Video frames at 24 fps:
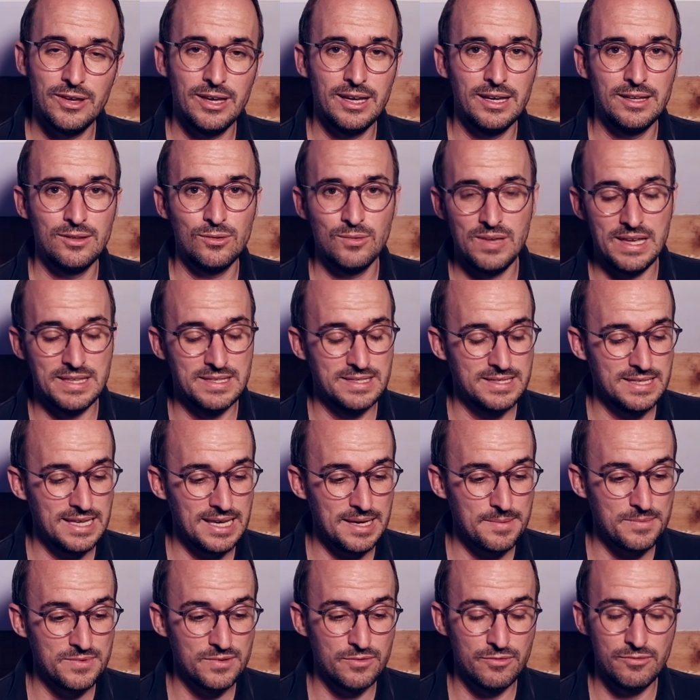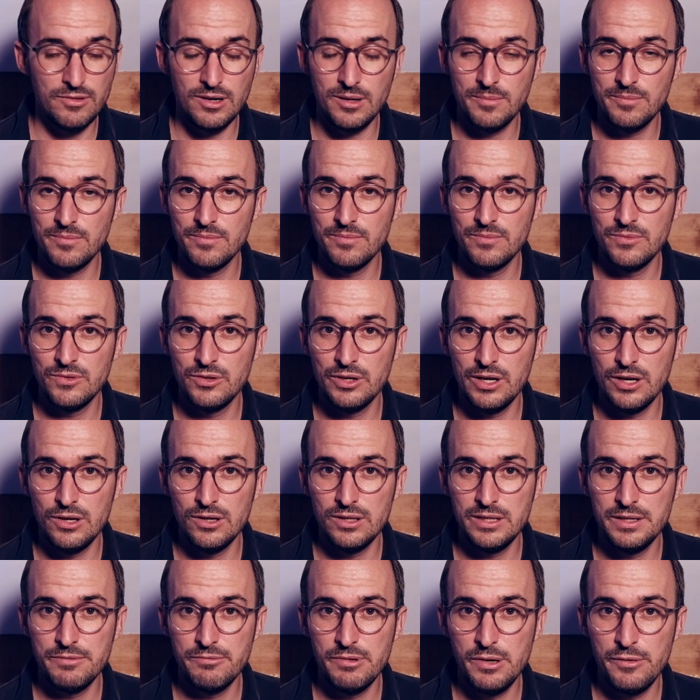and it seems from the
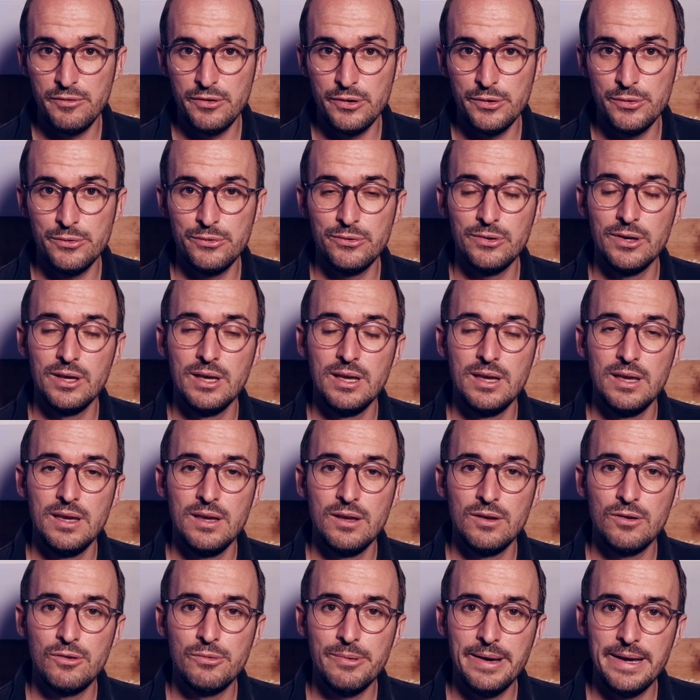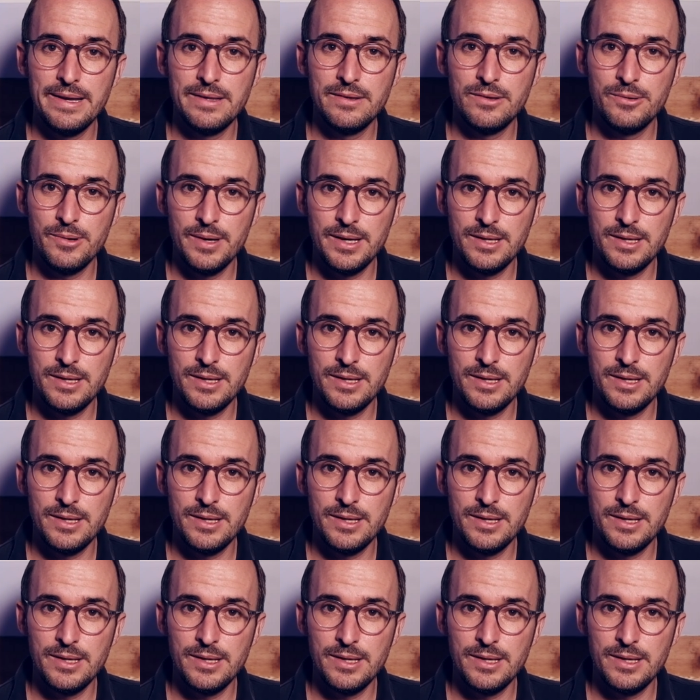early reviews, great